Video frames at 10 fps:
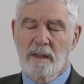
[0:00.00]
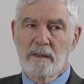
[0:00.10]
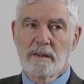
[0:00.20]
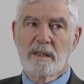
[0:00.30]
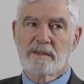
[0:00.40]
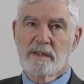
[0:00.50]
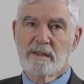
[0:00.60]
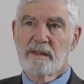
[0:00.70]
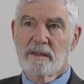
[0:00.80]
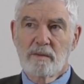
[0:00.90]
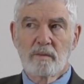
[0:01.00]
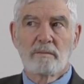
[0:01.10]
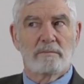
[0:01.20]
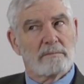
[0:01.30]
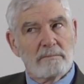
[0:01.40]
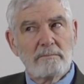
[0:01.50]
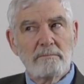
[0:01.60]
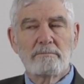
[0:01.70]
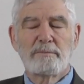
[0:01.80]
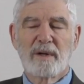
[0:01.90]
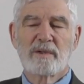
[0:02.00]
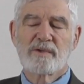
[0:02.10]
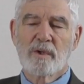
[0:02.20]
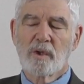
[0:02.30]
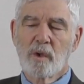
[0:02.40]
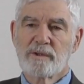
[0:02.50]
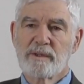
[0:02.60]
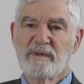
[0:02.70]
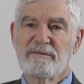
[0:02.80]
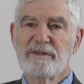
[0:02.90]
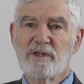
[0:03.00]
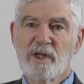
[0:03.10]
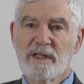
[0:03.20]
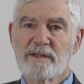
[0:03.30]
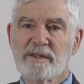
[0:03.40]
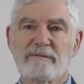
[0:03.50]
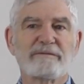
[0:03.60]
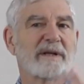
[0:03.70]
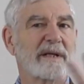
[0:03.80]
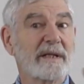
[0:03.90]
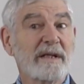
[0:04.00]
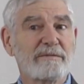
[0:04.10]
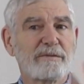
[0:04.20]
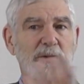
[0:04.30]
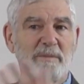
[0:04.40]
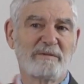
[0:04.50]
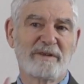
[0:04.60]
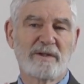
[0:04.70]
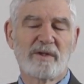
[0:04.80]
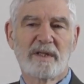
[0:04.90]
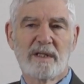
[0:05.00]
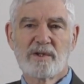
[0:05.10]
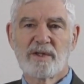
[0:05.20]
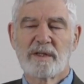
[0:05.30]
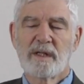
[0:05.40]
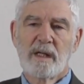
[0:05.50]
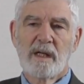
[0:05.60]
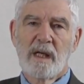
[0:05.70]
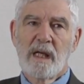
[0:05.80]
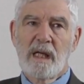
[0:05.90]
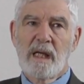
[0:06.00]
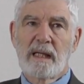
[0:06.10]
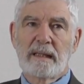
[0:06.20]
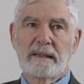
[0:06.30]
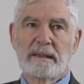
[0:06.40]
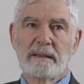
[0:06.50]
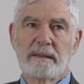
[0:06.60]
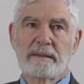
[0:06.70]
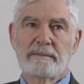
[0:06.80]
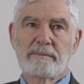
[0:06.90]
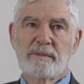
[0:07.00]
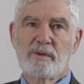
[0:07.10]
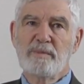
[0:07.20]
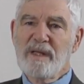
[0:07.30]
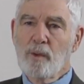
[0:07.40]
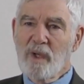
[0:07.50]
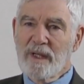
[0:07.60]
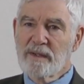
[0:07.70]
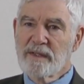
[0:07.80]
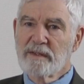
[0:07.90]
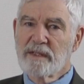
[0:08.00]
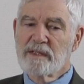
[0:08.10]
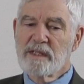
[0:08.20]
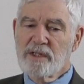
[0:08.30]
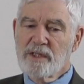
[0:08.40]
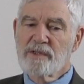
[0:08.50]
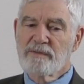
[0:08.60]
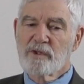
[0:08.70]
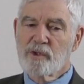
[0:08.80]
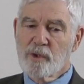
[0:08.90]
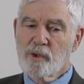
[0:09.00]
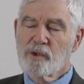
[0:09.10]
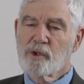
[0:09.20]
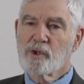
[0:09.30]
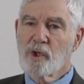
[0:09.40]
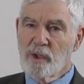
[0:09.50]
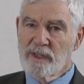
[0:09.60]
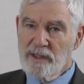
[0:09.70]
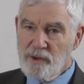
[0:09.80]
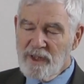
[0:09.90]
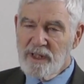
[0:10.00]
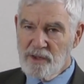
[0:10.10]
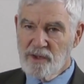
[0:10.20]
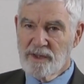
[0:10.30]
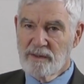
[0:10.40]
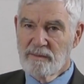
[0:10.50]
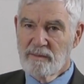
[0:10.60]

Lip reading: Yes, I think parents are called to be vigilant of any form of education. To be aware that the teachings of the Church on education